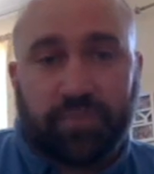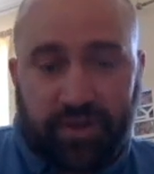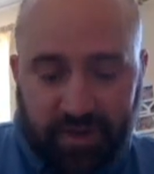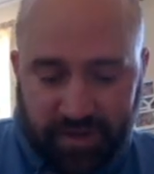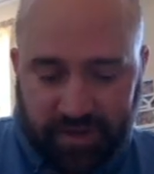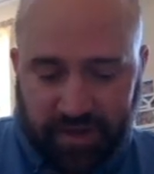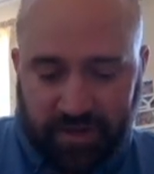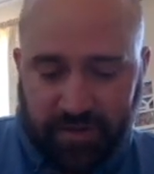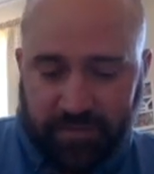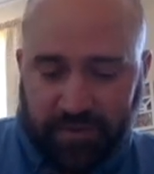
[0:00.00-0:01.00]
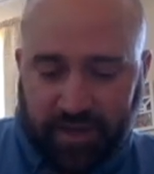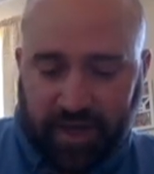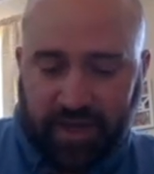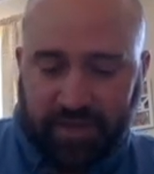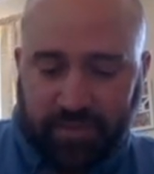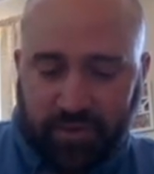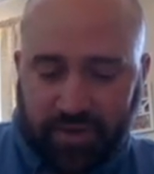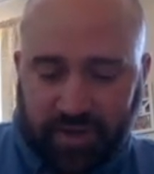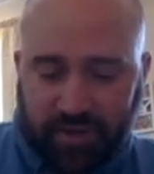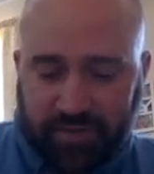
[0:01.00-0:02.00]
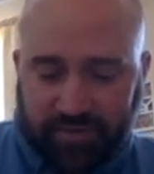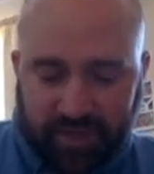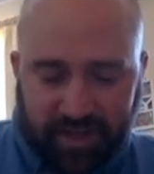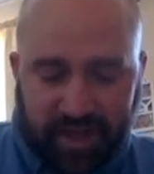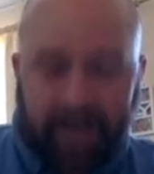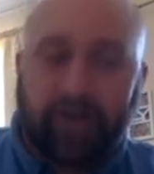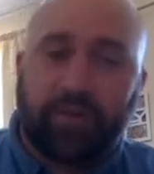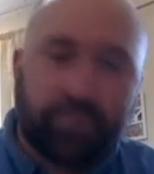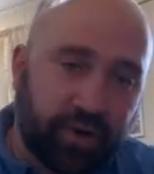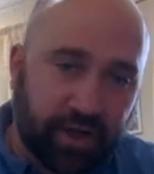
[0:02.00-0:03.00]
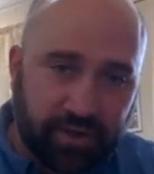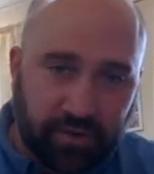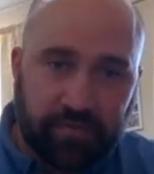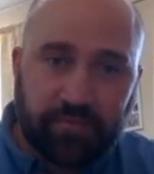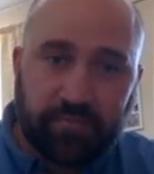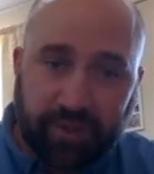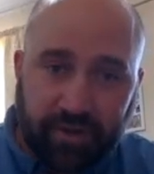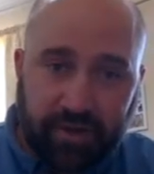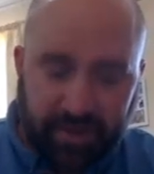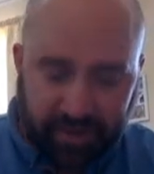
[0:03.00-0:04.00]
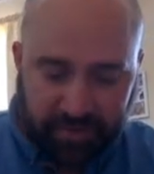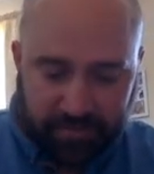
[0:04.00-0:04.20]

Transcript: modernity. Our sports clubs of today are a product of modernity.